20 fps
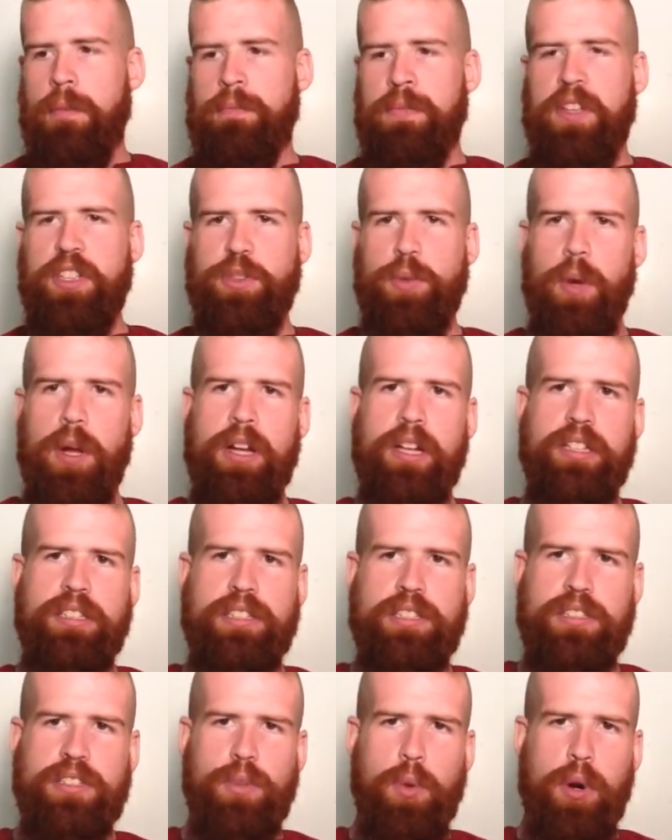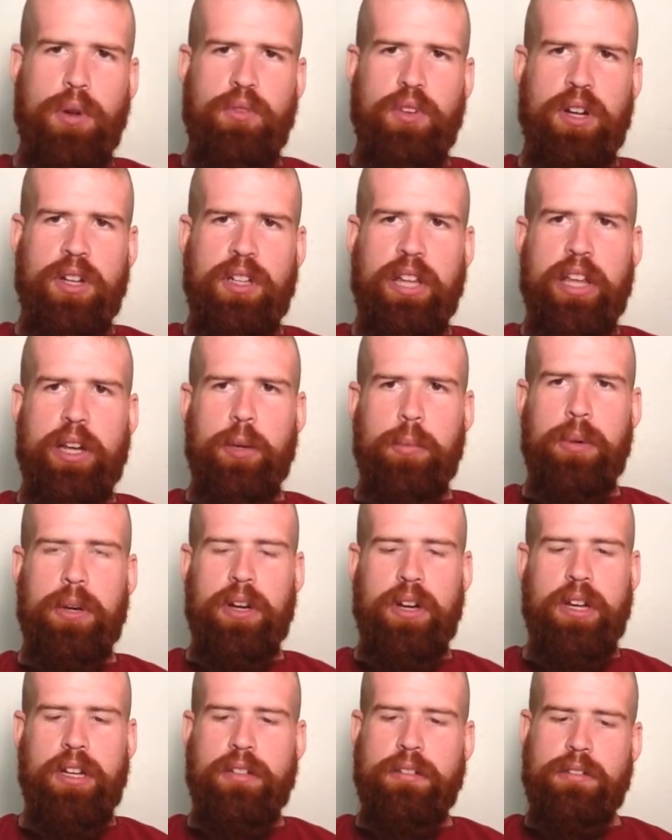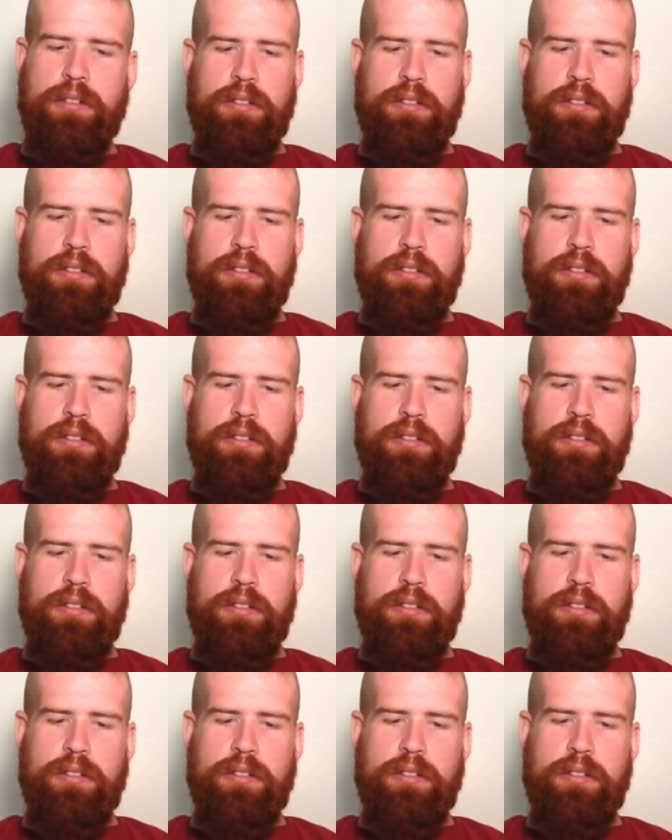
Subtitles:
This one is sort of in a late period